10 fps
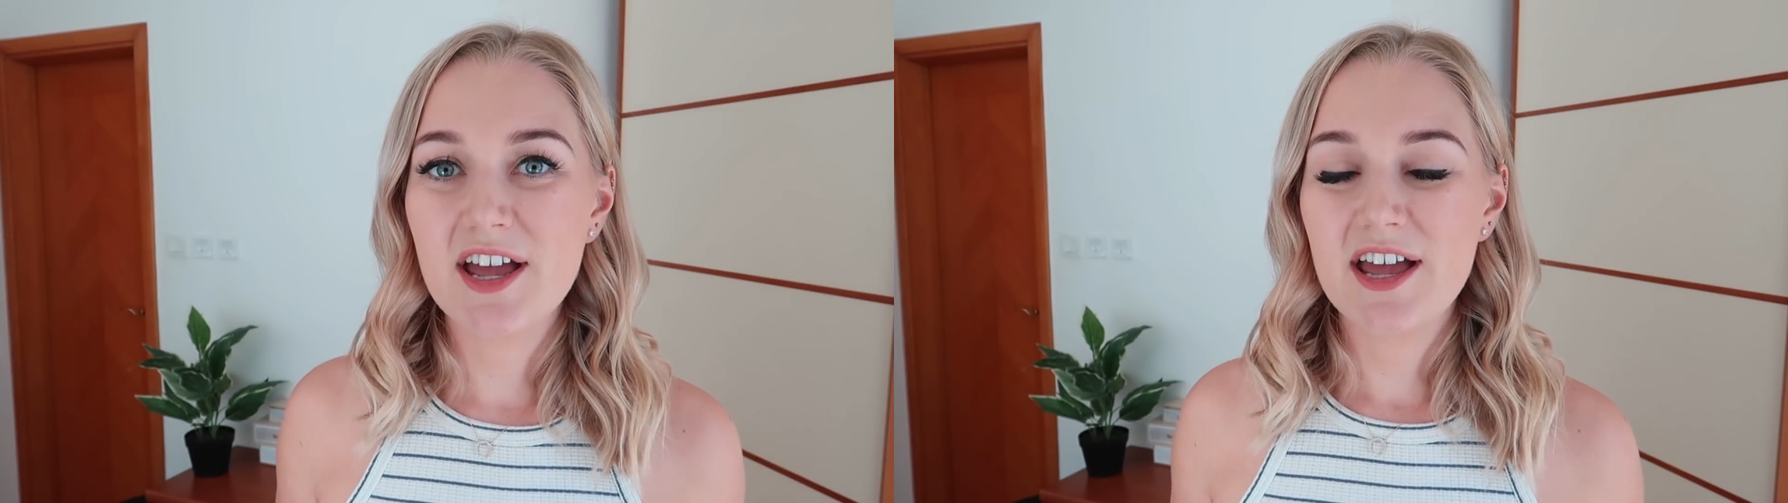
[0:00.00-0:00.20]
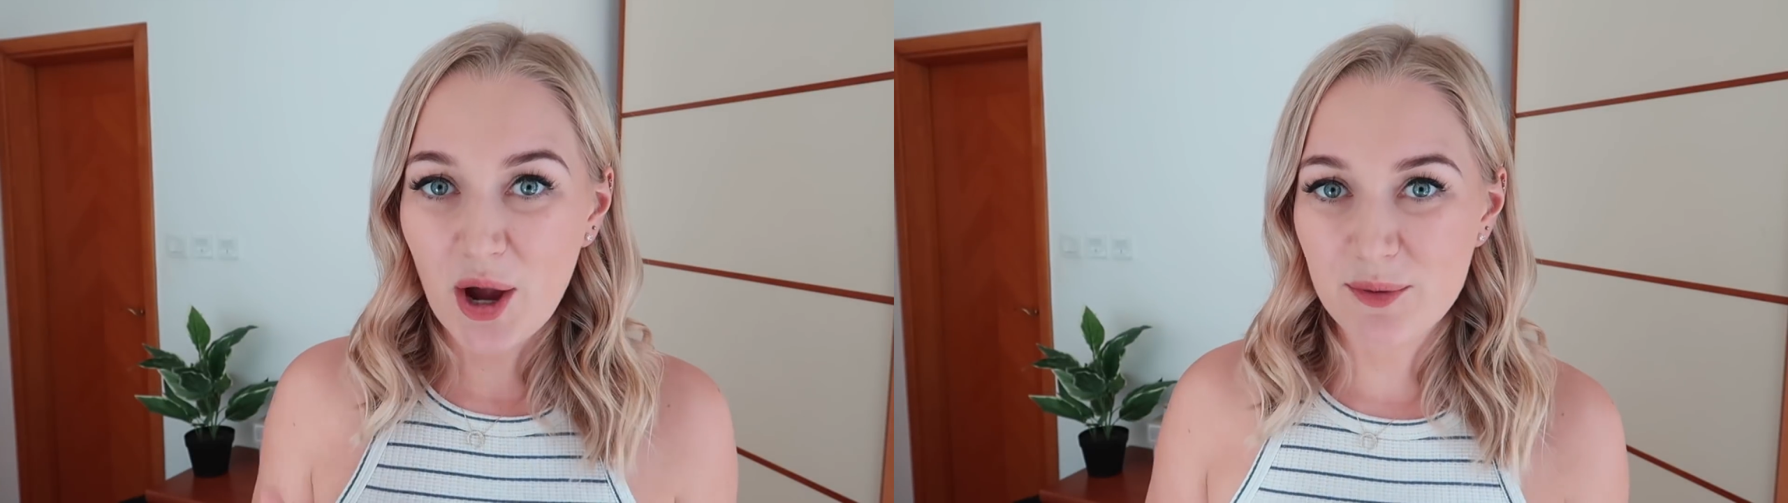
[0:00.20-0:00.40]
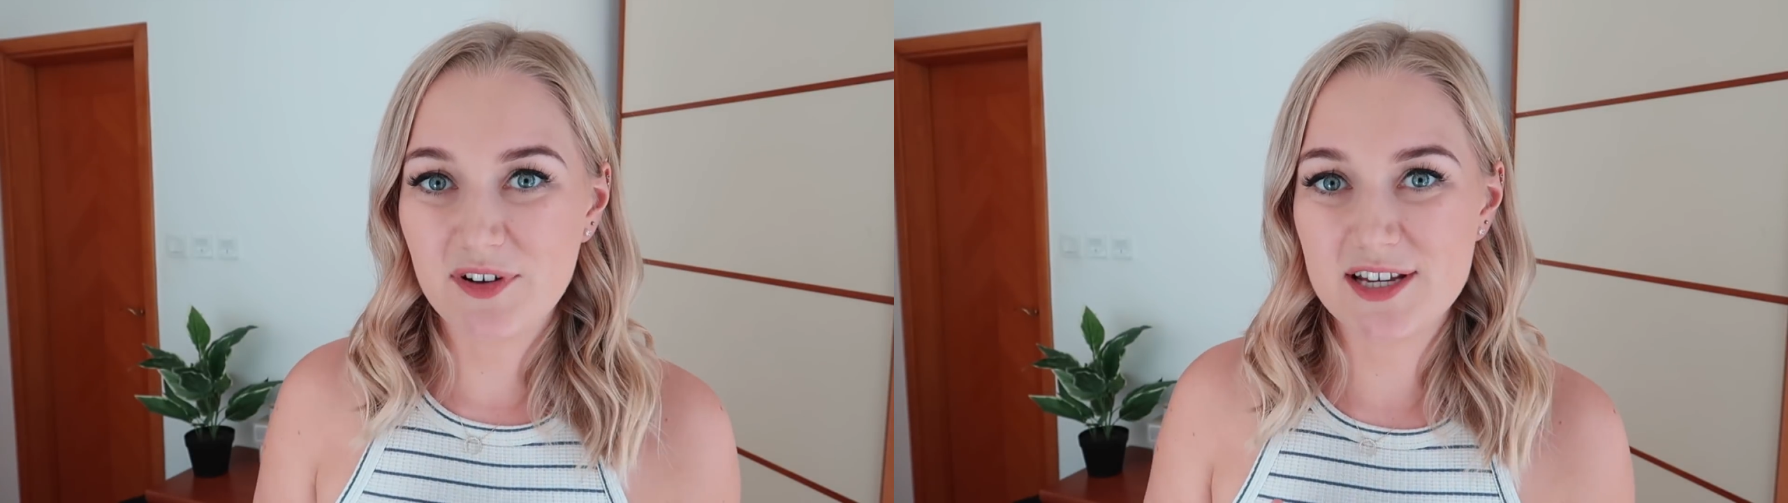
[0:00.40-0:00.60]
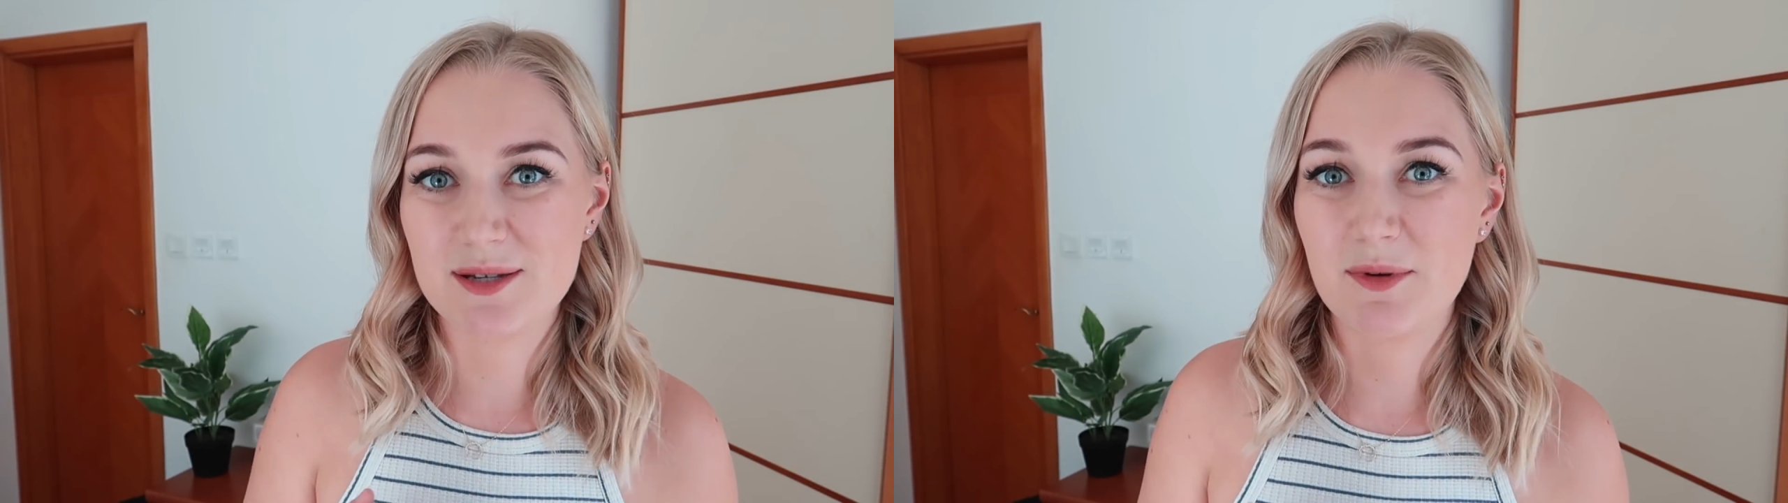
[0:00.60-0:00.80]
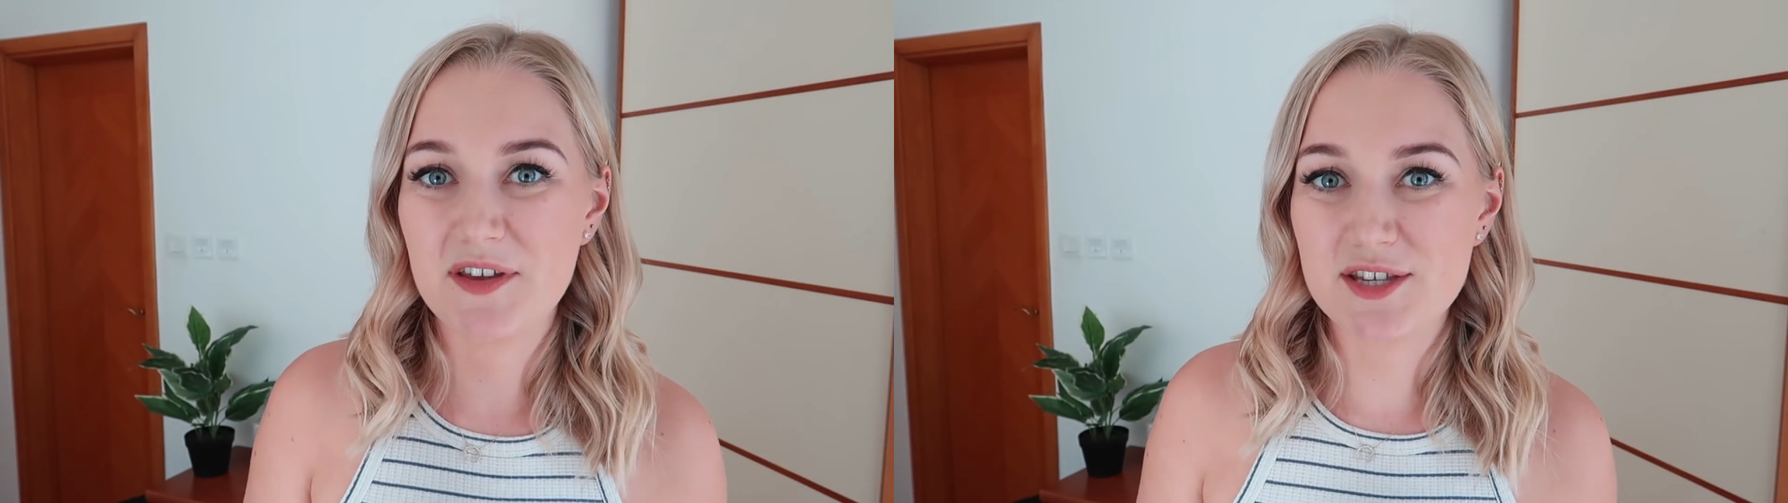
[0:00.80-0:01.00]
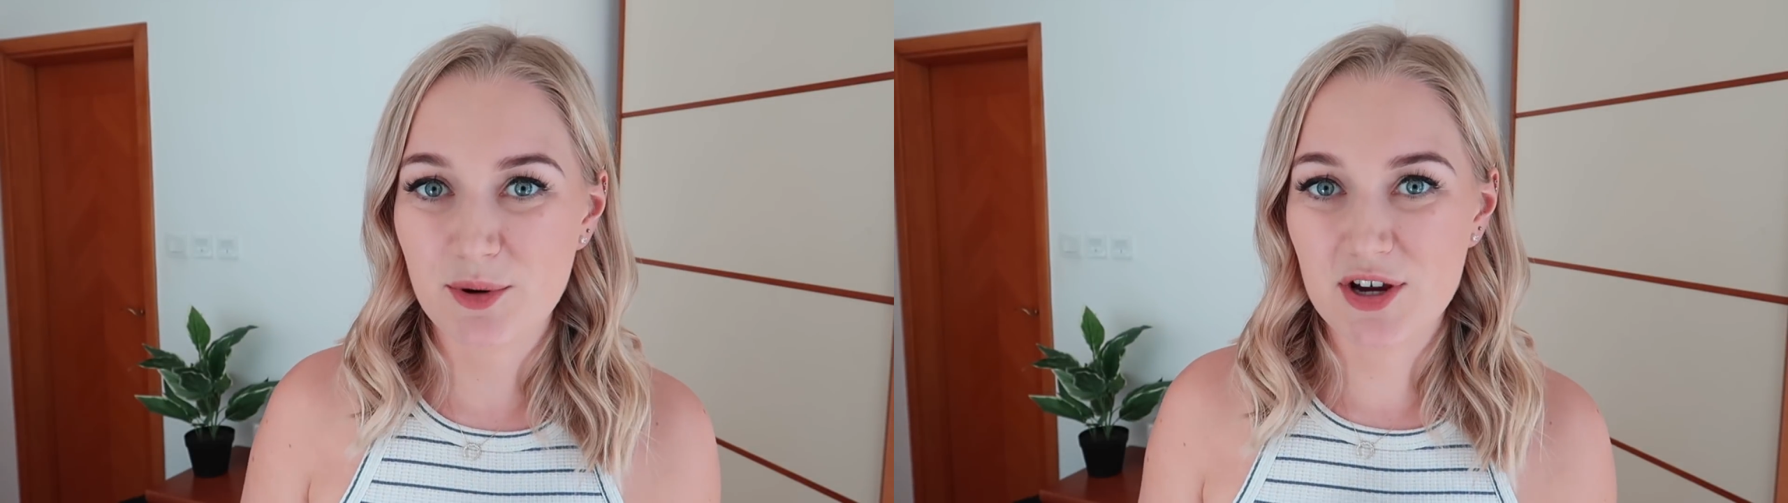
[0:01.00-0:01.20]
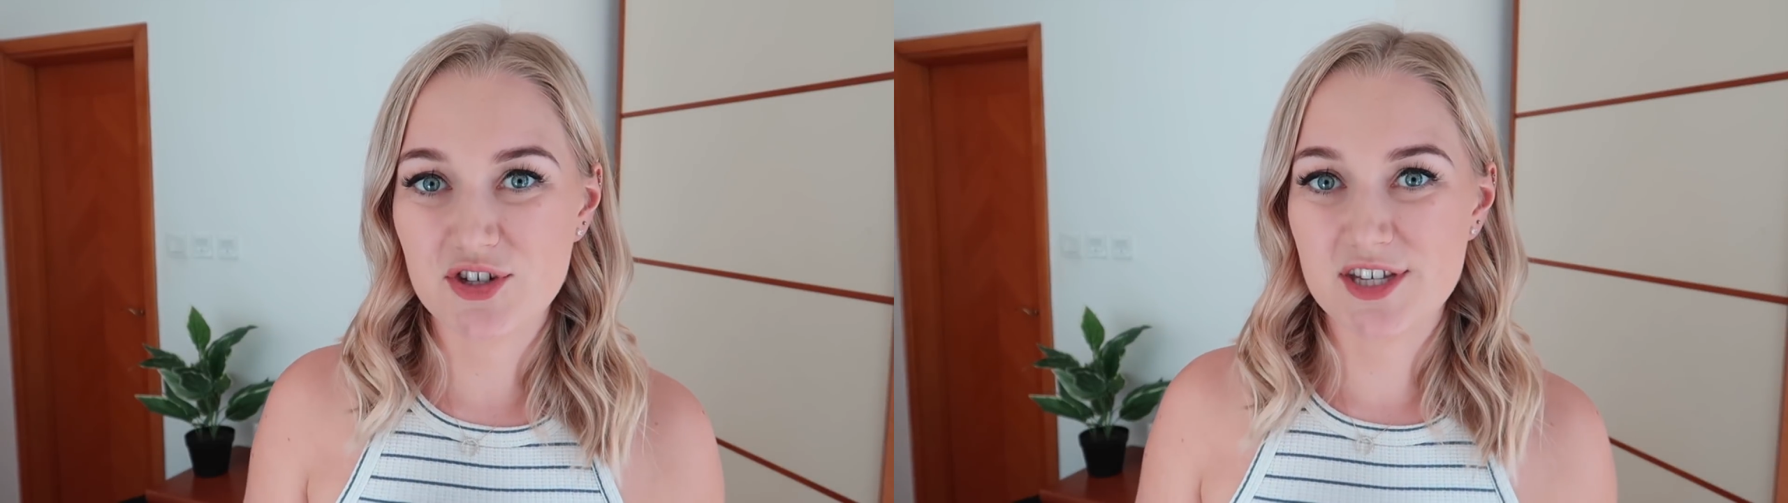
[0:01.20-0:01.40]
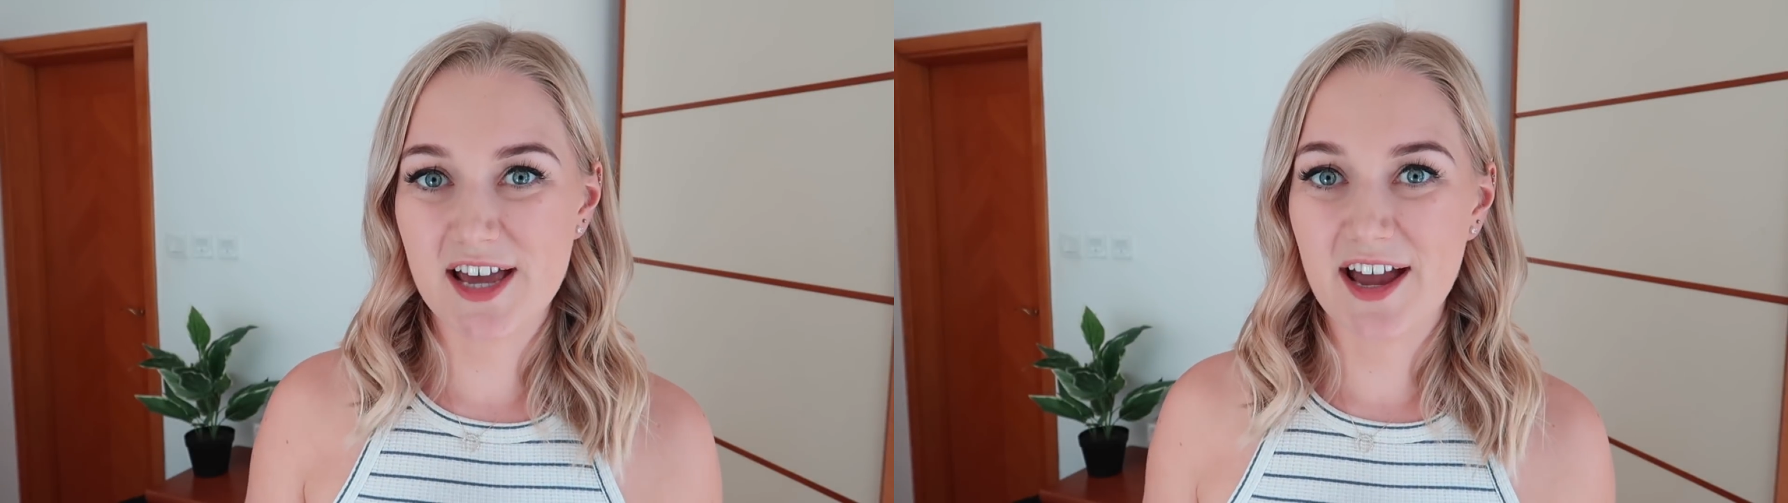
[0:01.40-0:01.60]
hopefully some of these
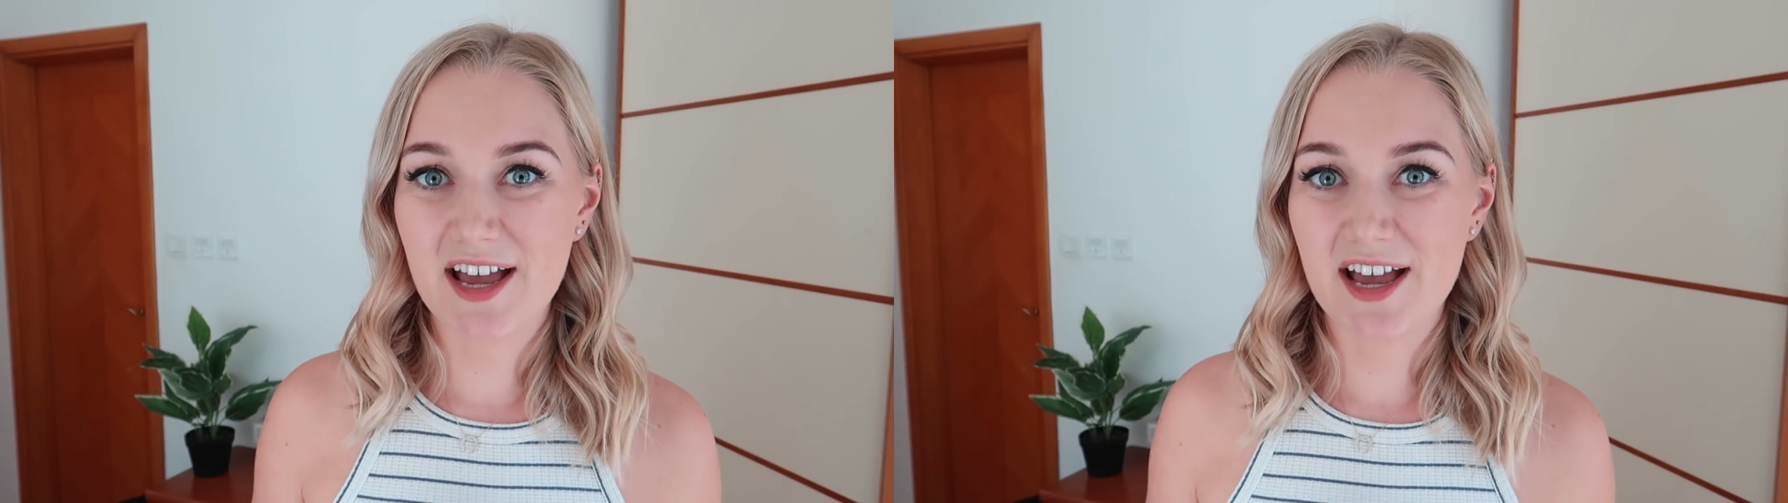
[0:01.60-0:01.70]
questions that I